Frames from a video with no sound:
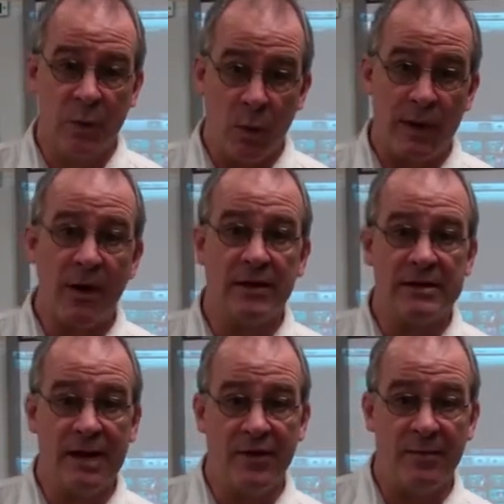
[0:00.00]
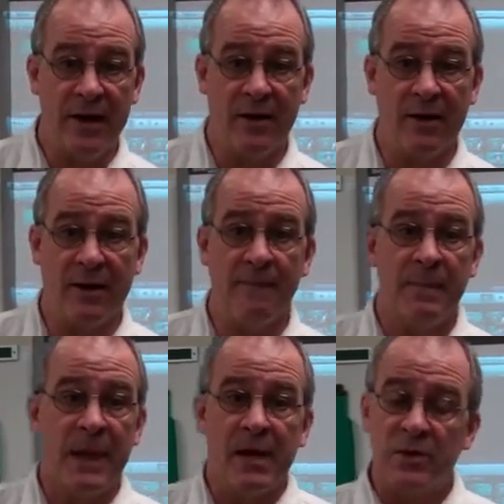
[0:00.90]
We're working on South America.
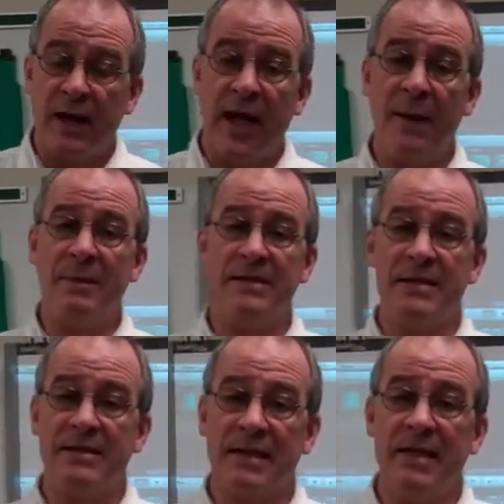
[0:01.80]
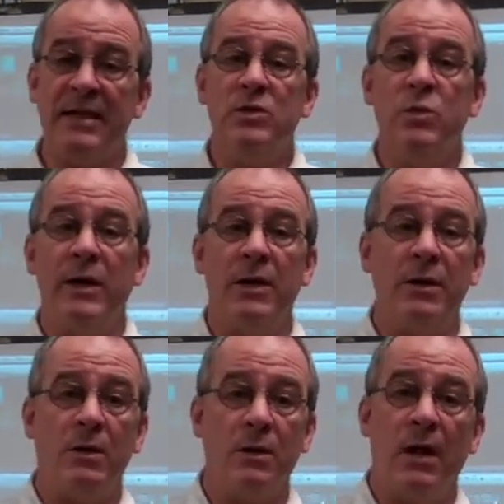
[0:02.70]
So what happens is the kids
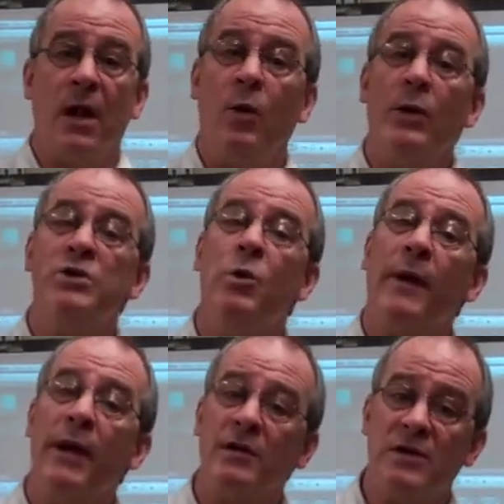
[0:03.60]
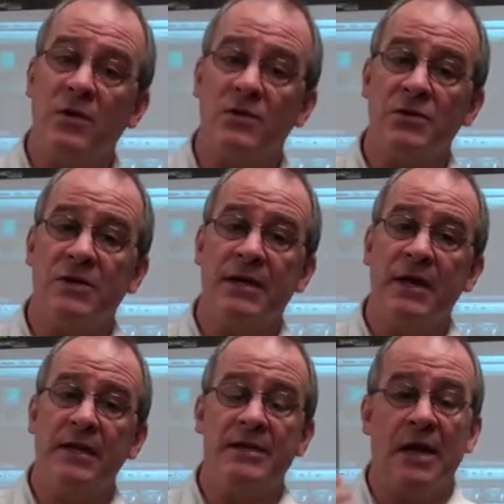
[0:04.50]
will, the ones who are working on social
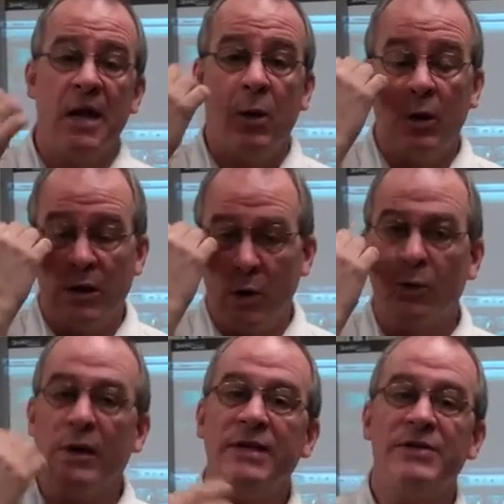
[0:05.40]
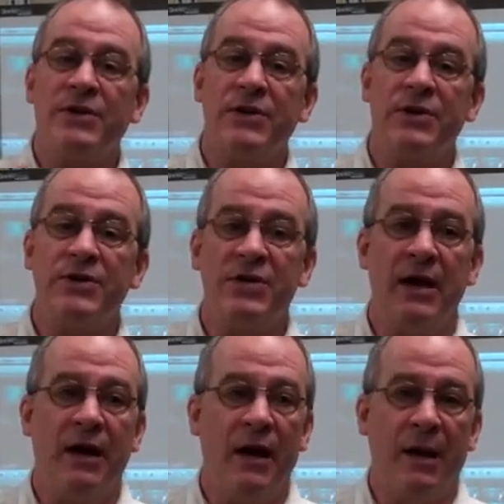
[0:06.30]
studies, will go research,
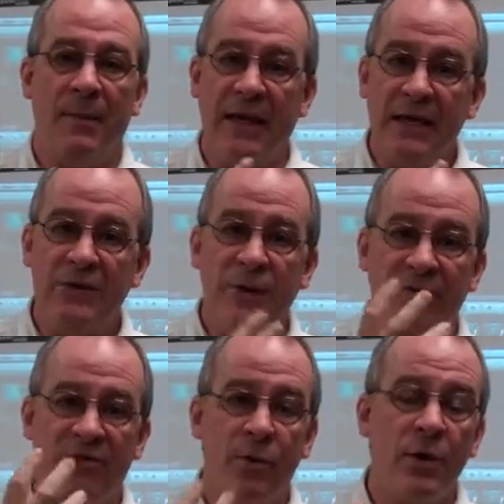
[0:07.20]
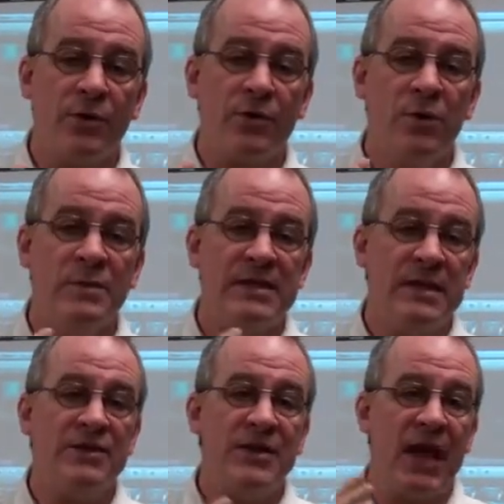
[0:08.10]
um, they each, we have four groups,
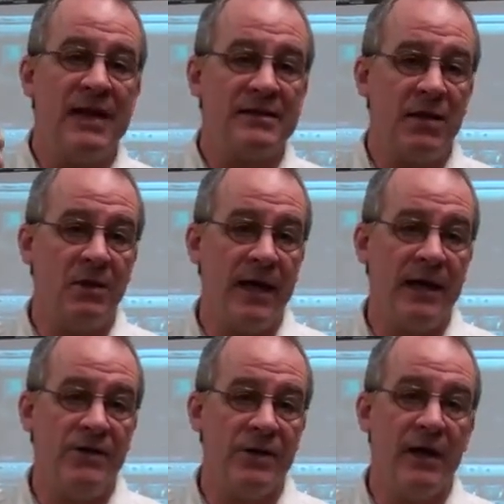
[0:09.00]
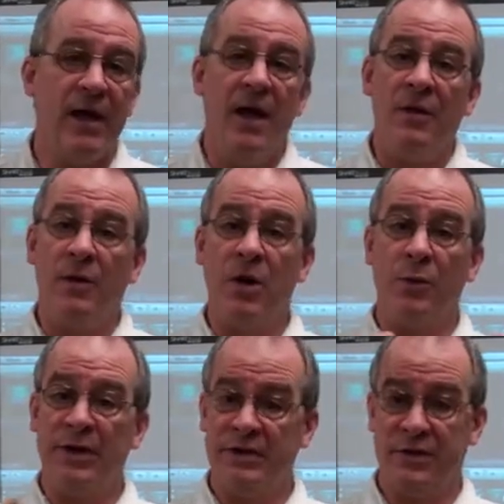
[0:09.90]
each has a location. They'll go
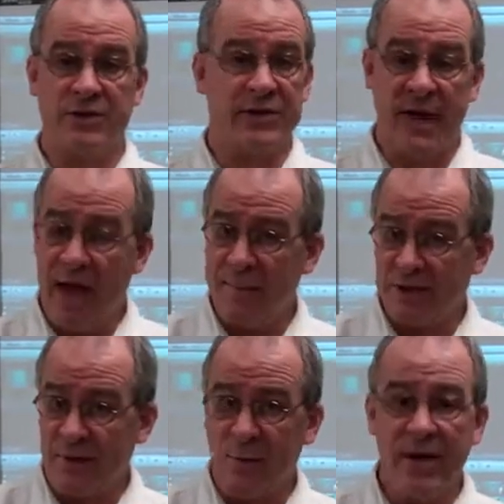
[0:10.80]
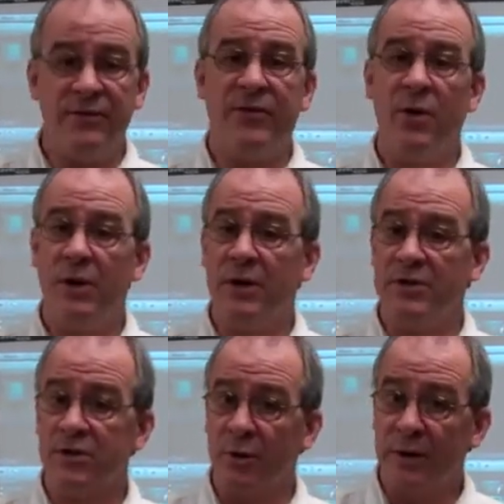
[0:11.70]
research the Amazon
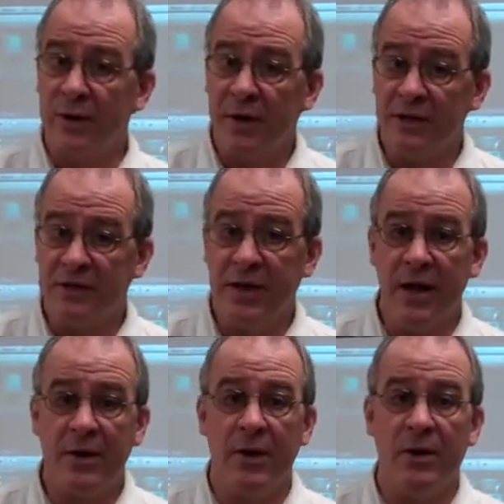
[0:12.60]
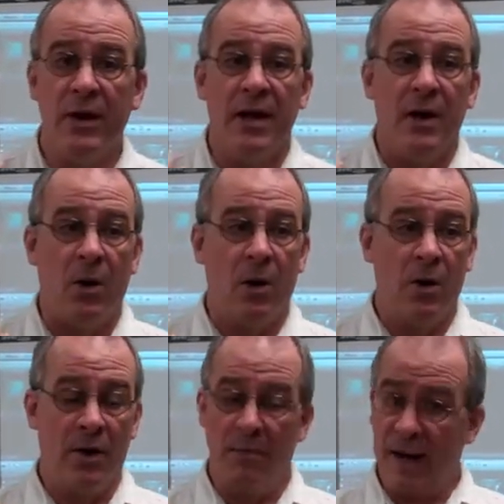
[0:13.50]
rainforest or Rio de Janeiro, or
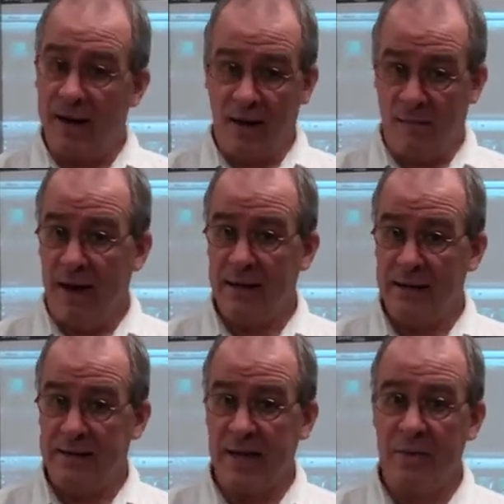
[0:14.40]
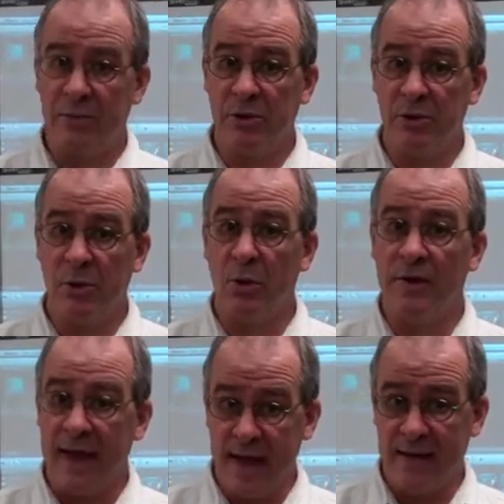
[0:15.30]
the Mayan temple, or
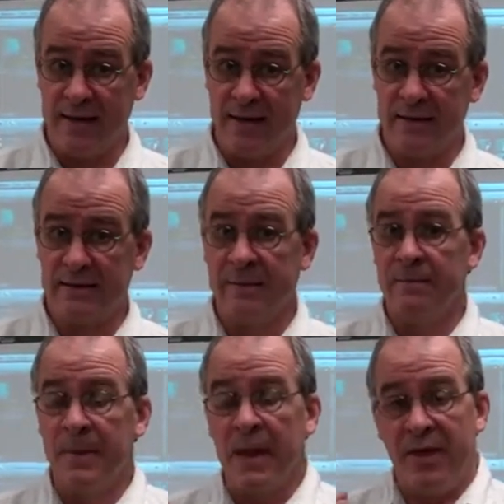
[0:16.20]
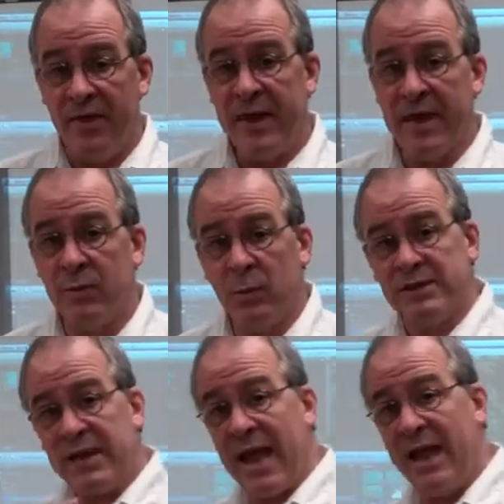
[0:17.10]
the Andes. Then, once
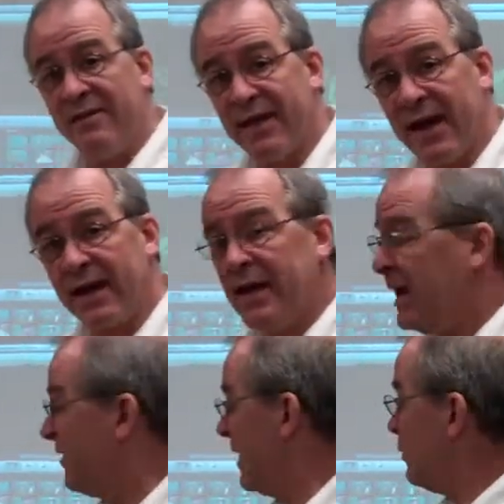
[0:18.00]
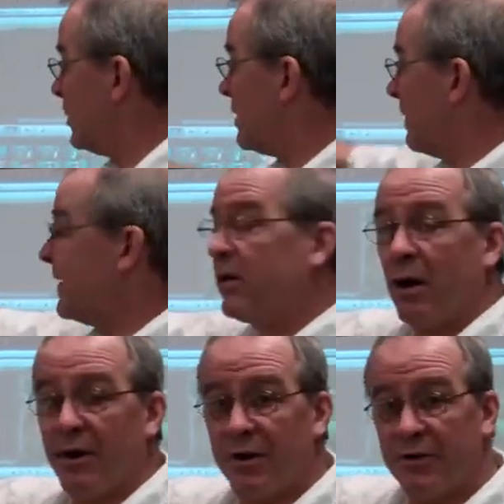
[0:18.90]
they have that, they will come up here
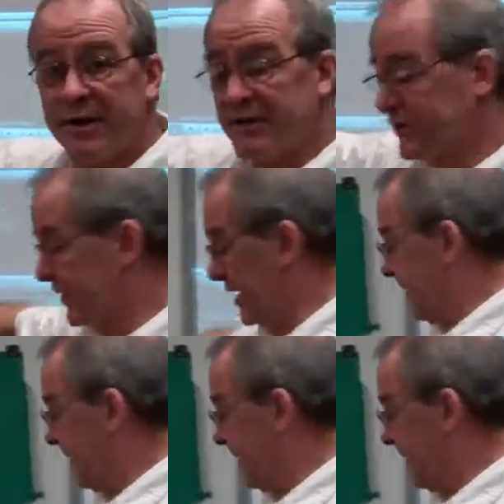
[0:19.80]
on our green screen.